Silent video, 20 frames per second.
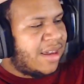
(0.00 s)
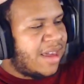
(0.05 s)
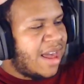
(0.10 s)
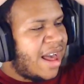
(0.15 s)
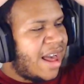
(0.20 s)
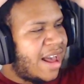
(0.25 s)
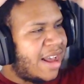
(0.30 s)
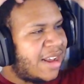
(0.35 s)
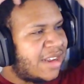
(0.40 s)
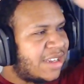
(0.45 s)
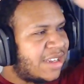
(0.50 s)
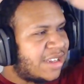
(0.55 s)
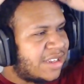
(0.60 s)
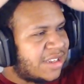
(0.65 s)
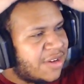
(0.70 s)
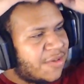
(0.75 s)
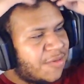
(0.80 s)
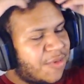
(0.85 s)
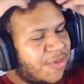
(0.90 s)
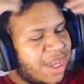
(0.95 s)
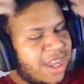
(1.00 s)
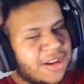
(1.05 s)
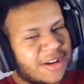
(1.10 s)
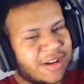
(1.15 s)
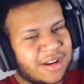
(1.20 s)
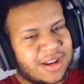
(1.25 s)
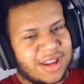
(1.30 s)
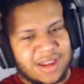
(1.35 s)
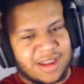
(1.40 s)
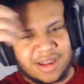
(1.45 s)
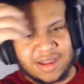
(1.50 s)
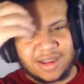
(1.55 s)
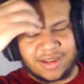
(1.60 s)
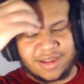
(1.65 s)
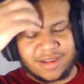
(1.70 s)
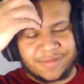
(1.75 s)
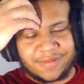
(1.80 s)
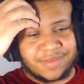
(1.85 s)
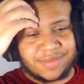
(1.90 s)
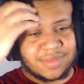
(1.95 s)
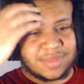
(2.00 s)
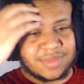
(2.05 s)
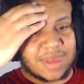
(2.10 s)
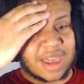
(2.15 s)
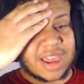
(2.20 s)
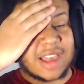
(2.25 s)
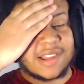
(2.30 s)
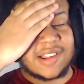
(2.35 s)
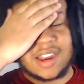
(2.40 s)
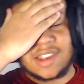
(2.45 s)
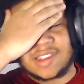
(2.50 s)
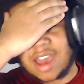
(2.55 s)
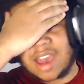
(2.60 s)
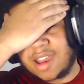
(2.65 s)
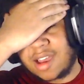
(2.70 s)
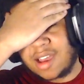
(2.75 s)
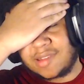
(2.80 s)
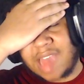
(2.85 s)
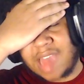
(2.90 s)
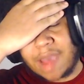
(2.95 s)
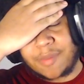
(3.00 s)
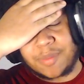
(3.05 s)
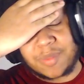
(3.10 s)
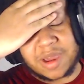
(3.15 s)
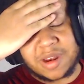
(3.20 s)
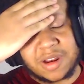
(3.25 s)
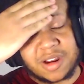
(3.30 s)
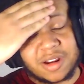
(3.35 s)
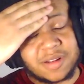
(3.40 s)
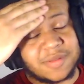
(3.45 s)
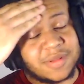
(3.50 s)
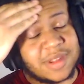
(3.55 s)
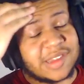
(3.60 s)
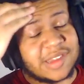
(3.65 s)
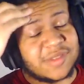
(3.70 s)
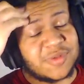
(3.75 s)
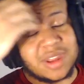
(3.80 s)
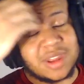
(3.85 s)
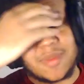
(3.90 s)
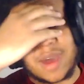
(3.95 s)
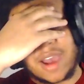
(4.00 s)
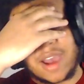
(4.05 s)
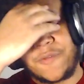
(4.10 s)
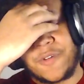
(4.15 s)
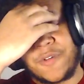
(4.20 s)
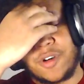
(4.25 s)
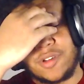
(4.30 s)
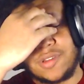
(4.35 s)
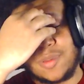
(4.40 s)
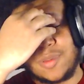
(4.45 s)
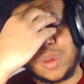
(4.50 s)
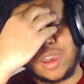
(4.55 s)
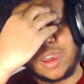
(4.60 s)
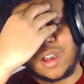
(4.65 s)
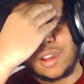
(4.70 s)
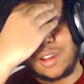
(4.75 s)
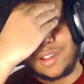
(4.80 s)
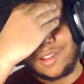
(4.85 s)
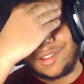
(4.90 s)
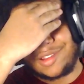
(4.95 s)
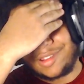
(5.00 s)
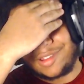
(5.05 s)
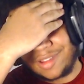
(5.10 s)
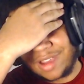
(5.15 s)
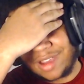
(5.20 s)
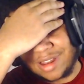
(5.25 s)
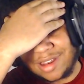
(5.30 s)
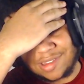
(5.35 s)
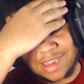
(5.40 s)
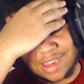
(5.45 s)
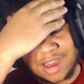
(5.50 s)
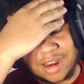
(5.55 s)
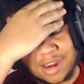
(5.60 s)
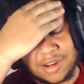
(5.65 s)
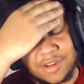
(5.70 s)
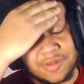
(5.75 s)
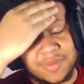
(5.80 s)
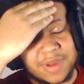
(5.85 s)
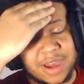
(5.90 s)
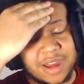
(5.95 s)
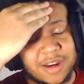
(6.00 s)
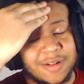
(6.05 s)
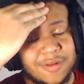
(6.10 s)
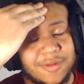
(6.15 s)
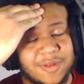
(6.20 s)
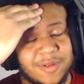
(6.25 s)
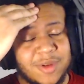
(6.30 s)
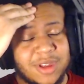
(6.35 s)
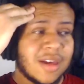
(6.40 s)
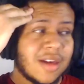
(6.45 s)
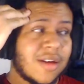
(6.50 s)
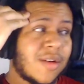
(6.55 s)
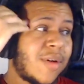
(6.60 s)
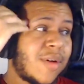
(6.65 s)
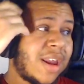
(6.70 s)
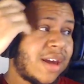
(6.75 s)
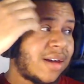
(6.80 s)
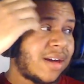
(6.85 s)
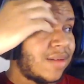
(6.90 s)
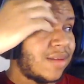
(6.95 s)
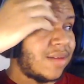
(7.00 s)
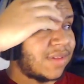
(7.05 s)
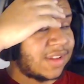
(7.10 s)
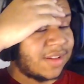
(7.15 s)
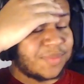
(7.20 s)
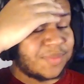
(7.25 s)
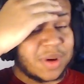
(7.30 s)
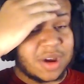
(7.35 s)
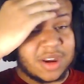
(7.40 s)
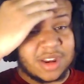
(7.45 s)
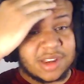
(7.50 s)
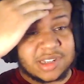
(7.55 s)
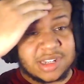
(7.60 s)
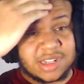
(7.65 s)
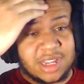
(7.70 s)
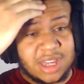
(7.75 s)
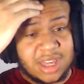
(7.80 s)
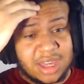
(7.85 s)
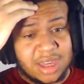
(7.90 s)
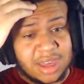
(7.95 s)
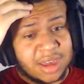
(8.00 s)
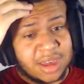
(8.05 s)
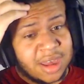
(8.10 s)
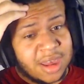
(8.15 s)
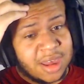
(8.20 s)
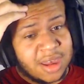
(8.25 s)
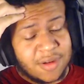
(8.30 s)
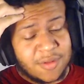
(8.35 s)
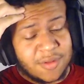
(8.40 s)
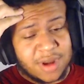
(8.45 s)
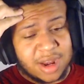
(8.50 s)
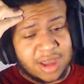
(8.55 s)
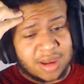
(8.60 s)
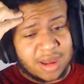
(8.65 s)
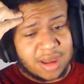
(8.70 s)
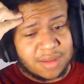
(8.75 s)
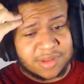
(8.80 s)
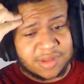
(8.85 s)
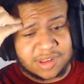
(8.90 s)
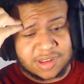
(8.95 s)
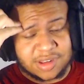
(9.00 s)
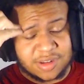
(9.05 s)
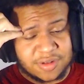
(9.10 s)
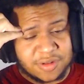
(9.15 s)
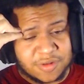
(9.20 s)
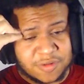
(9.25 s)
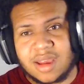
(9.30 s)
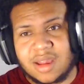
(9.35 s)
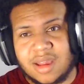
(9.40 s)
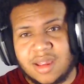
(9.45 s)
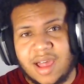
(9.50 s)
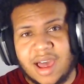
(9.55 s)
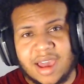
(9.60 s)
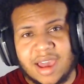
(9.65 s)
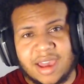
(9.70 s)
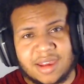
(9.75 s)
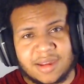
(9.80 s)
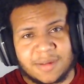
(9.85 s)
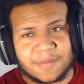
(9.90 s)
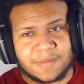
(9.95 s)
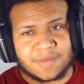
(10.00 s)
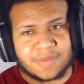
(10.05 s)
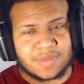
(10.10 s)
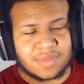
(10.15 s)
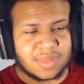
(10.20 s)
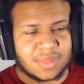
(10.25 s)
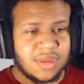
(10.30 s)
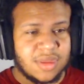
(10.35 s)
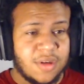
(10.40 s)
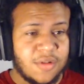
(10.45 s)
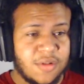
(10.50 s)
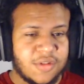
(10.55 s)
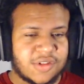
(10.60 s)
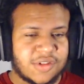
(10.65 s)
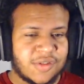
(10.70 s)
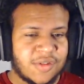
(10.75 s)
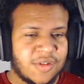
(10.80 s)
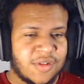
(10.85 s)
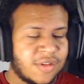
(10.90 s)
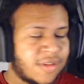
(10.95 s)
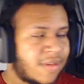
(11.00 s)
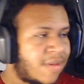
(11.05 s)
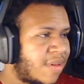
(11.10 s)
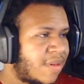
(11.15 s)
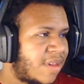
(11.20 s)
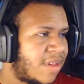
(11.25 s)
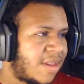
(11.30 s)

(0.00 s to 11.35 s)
Gosh, so weird. I guess I just gotta adapt better. It's really my fault, to be honest. I just gotta do better with, when it comes to punishing, when it comes to like neutral,